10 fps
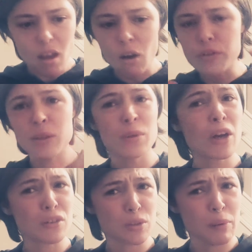Obviously, we
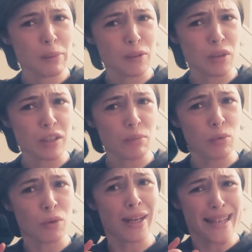can't do public
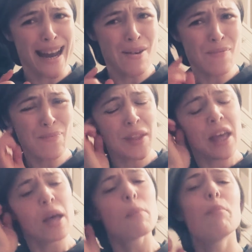transport right now,
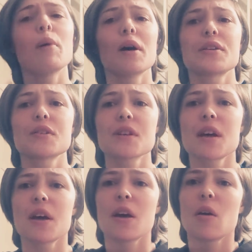but
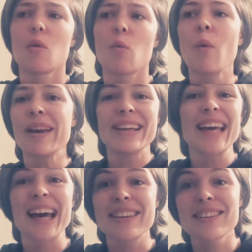when you
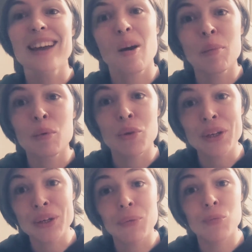can, that would be
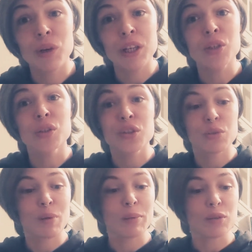really, really good to do
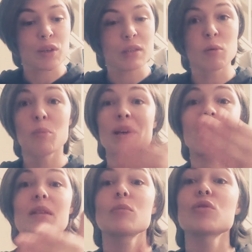public transport. But
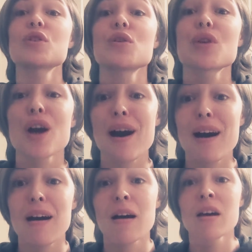get them used to your
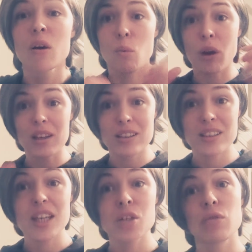car while it's
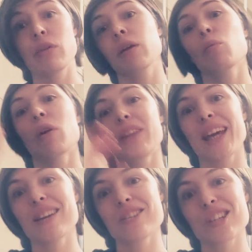stationary, while the
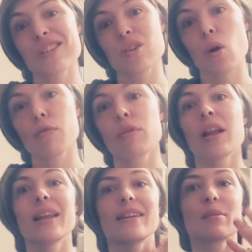engine's off.
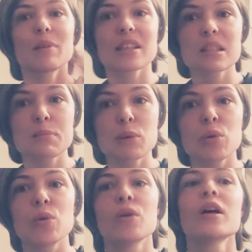Let them
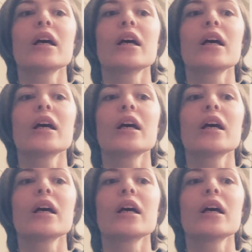explore.